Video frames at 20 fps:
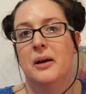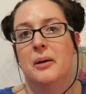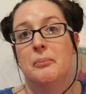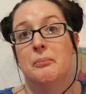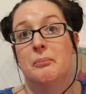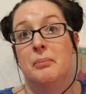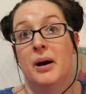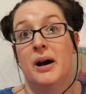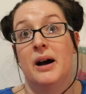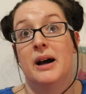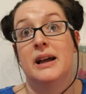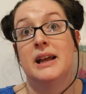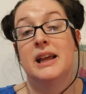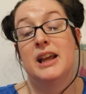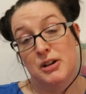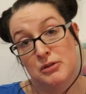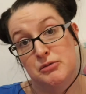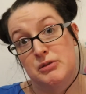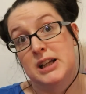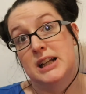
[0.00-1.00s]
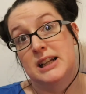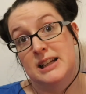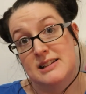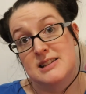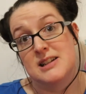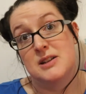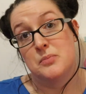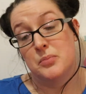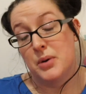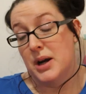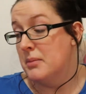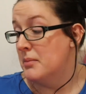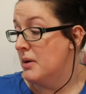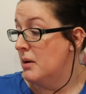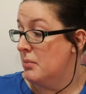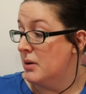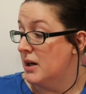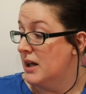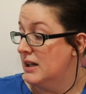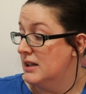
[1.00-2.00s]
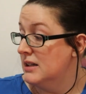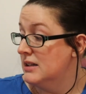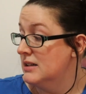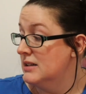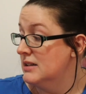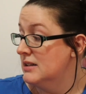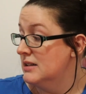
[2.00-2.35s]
but it really did break my brain.